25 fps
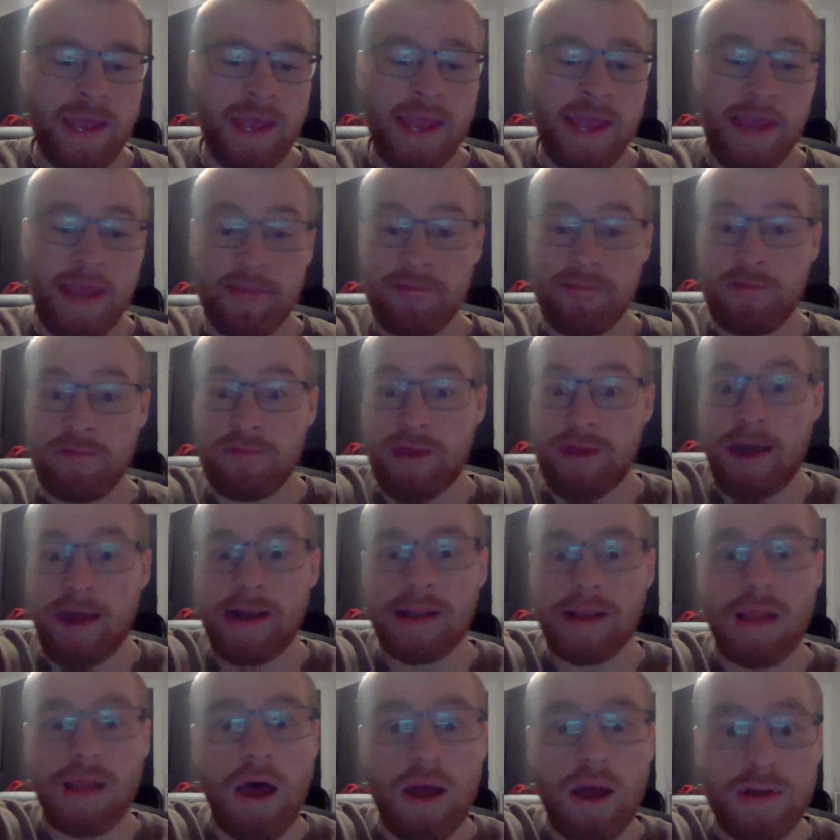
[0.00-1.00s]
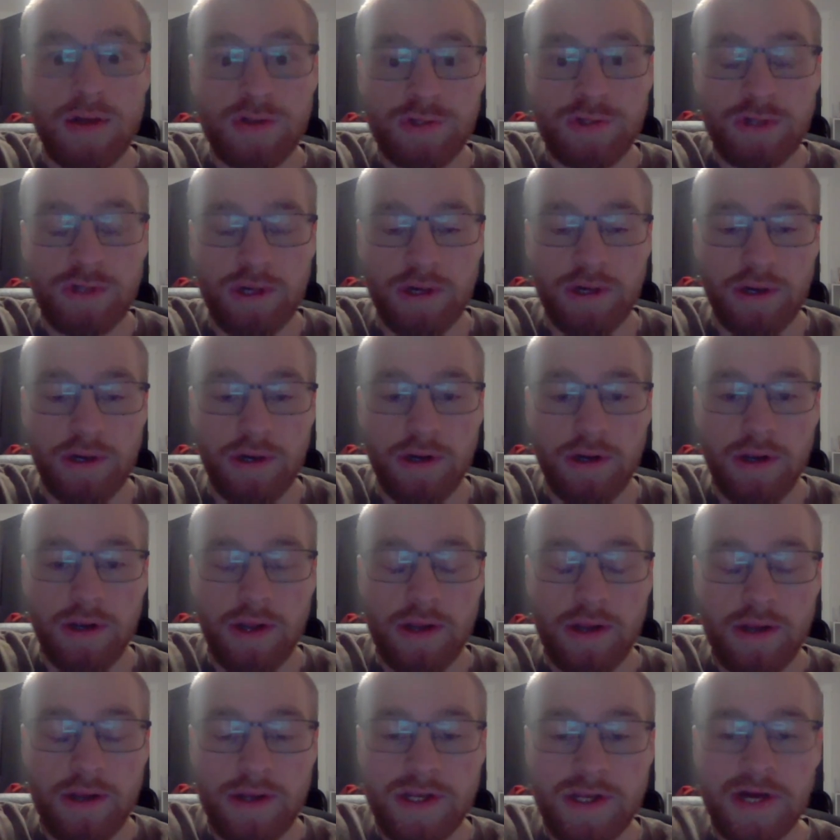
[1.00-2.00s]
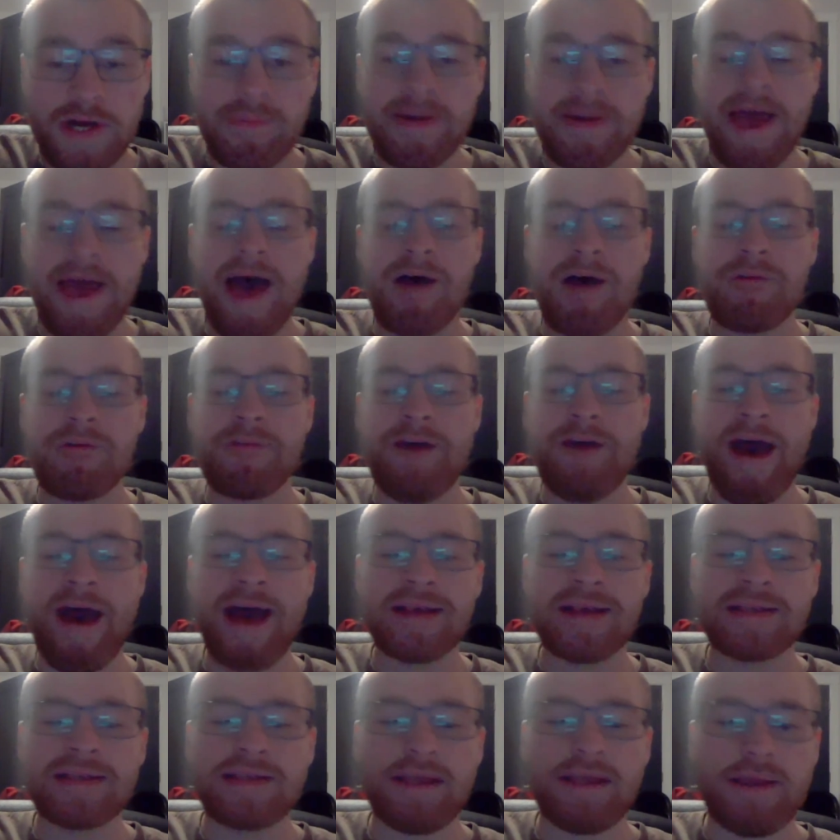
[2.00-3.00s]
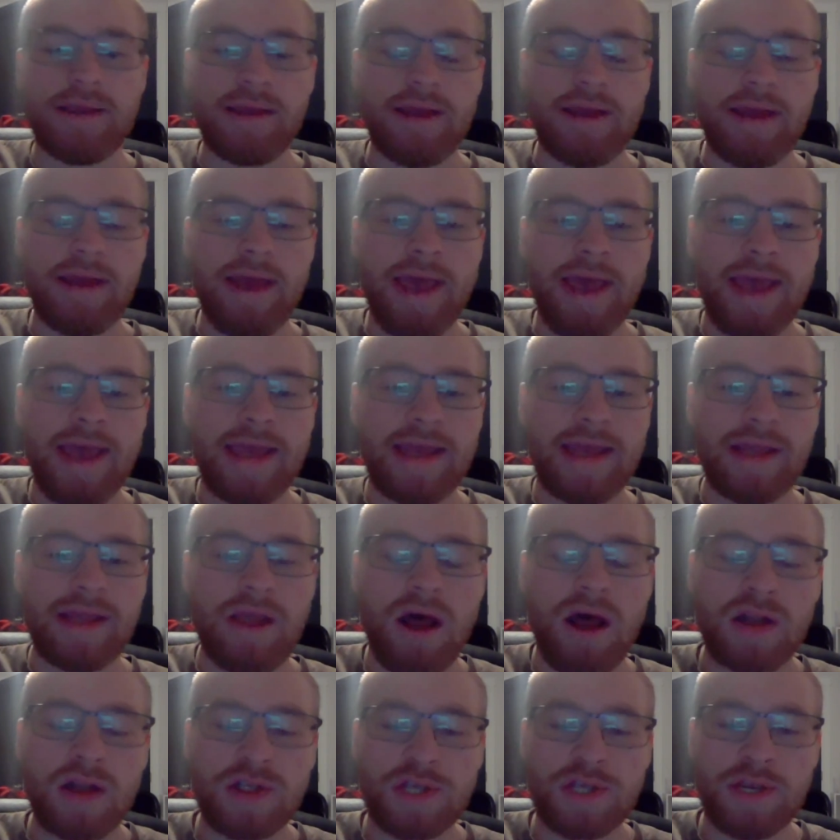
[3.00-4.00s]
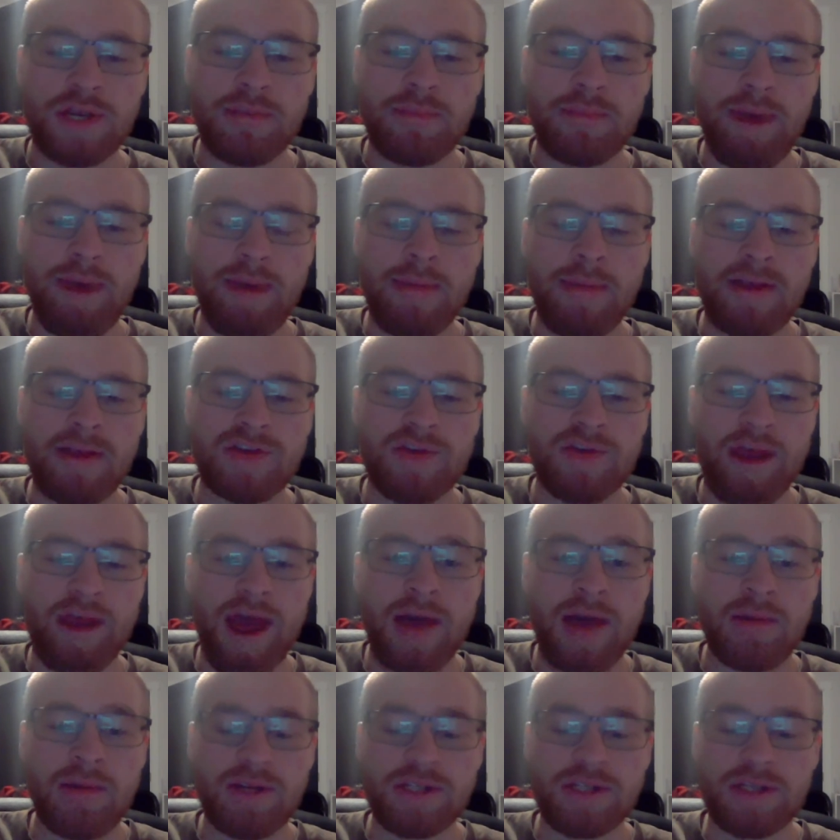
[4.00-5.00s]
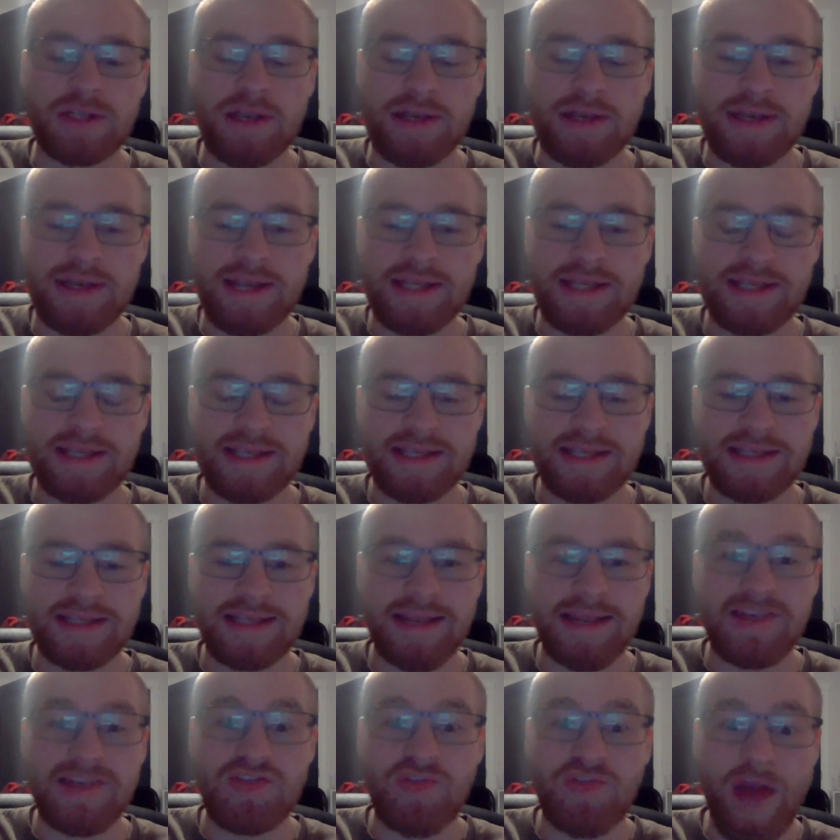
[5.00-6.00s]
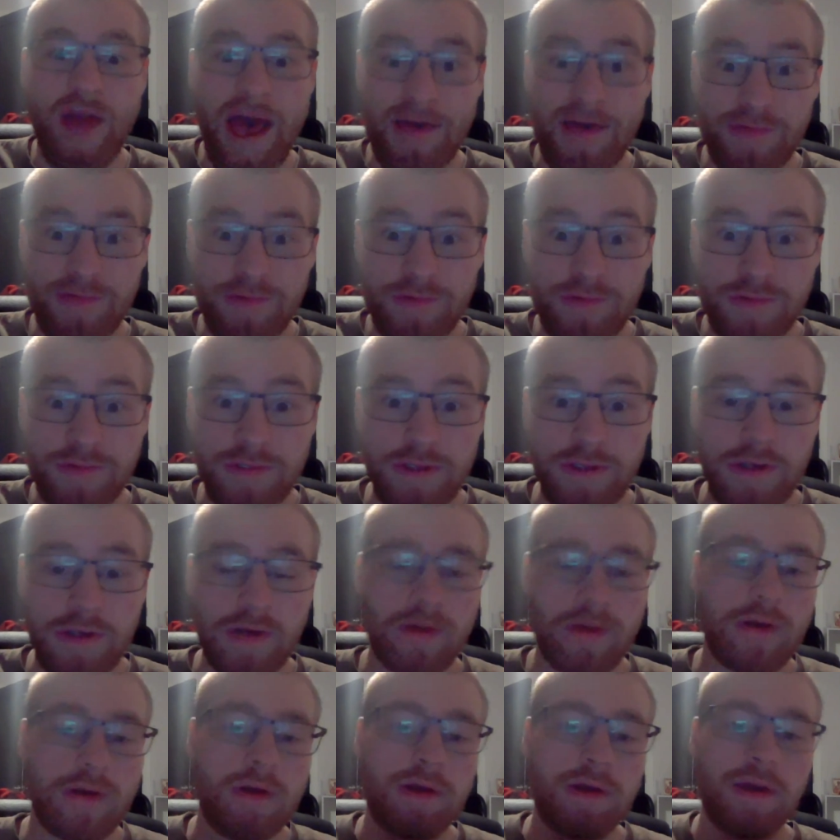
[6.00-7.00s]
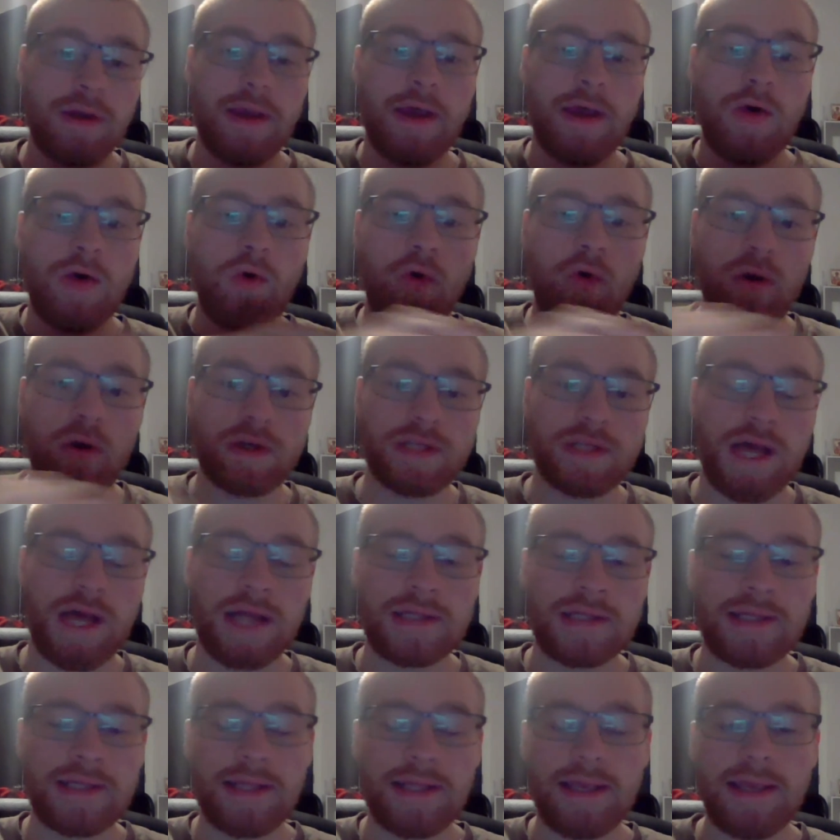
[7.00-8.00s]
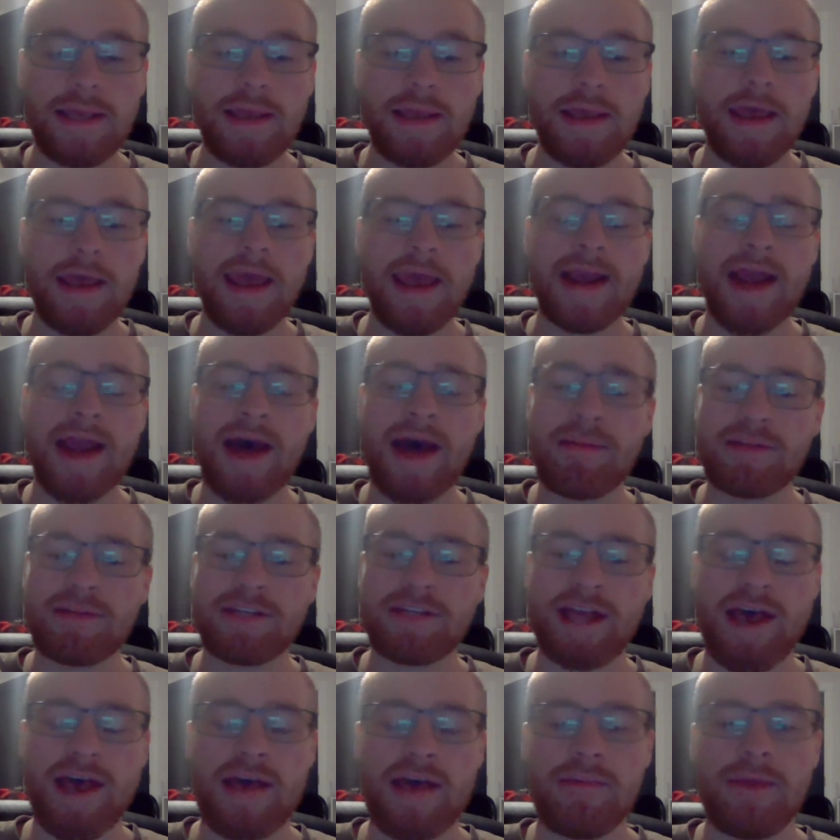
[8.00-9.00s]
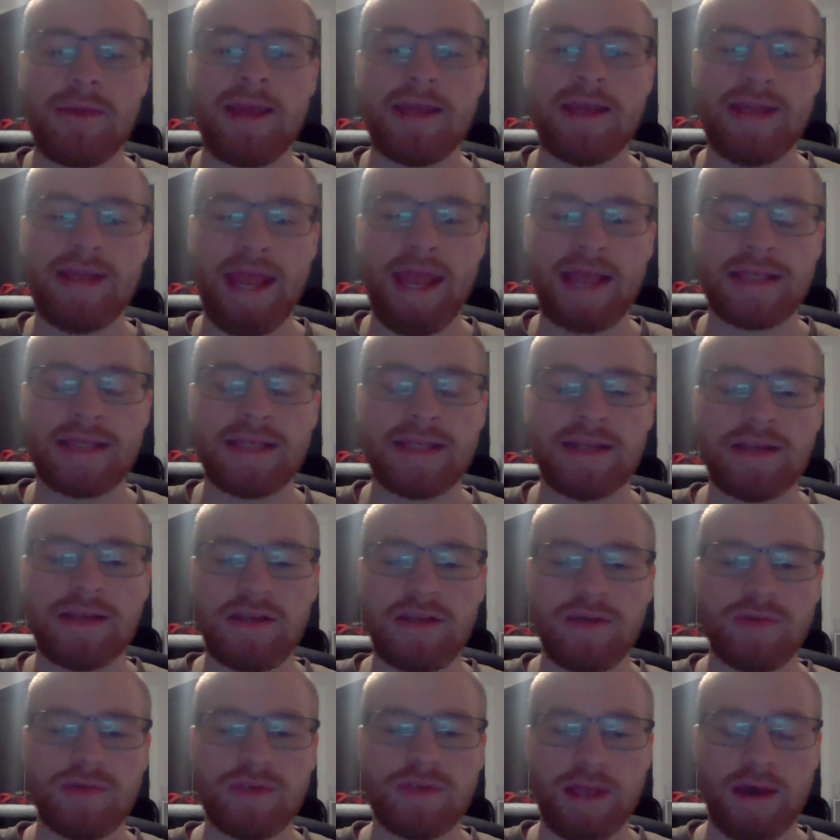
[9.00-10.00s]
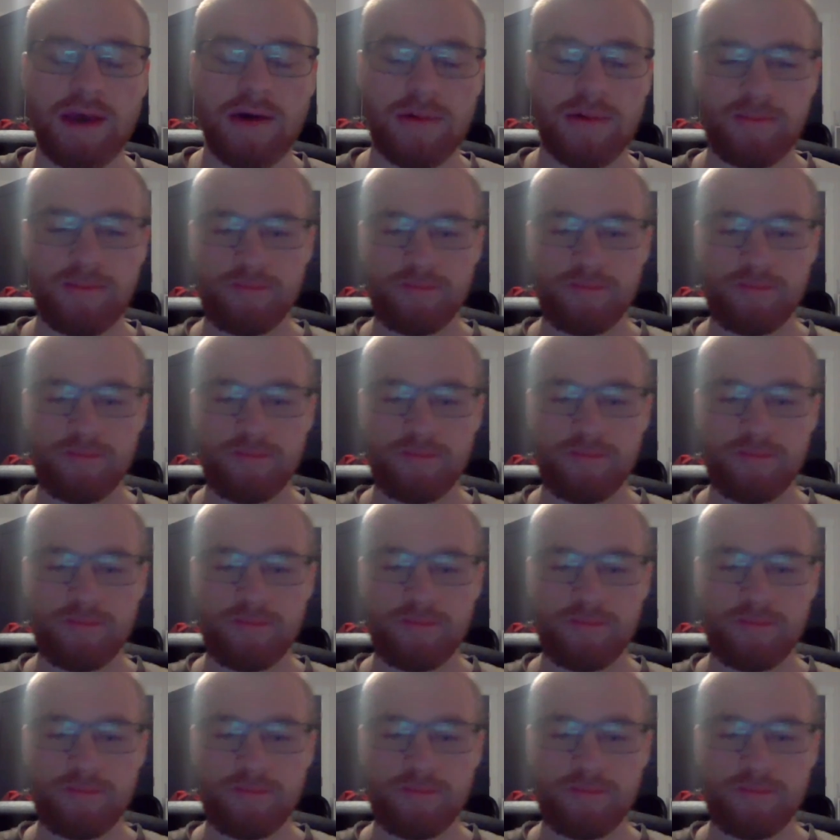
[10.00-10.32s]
If you've got a launcher, determine how fast it can launch it by measuring how much distance it travels horizontally and how much time it takes to do so.